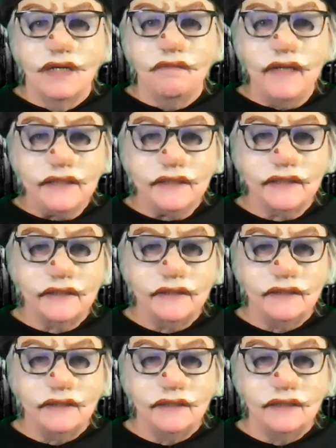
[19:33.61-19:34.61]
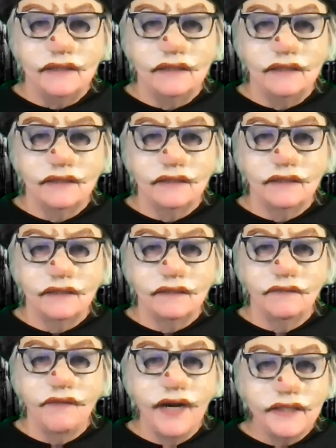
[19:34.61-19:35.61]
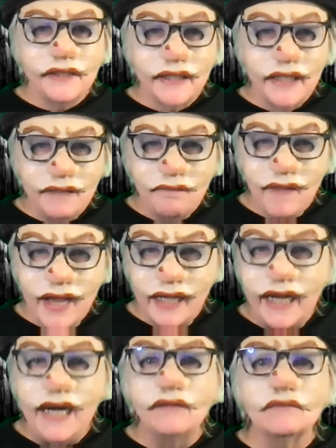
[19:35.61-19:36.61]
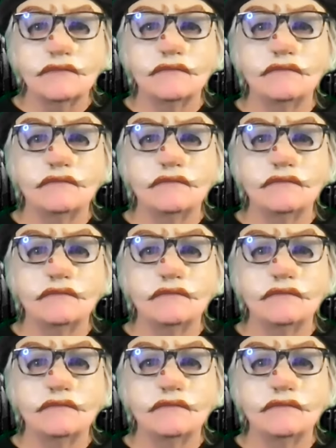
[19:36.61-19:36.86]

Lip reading: But Wanda came back out.